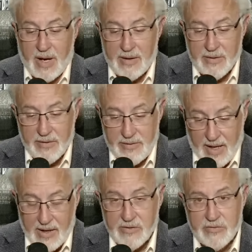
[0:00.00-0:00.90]
not,
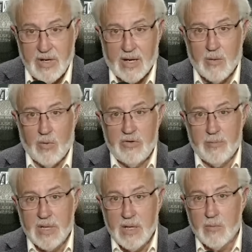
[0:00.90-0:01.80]
that is not going to
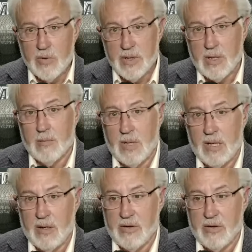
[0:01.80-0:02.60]
begin with the M E.